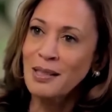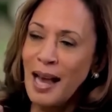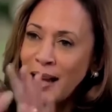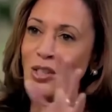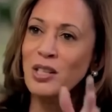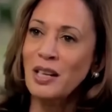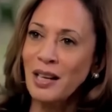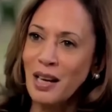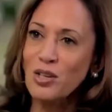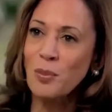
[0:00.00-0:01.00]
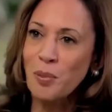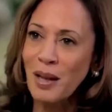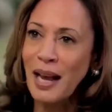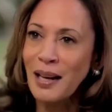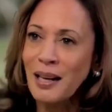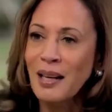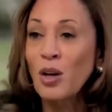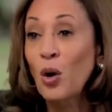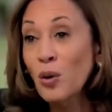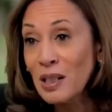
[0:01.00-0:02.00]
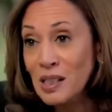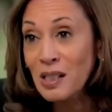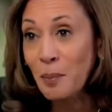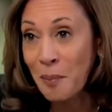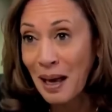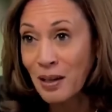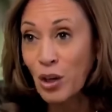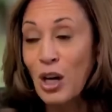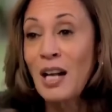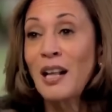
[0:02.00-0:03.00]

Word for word: to actually engage in planning in a holistic manner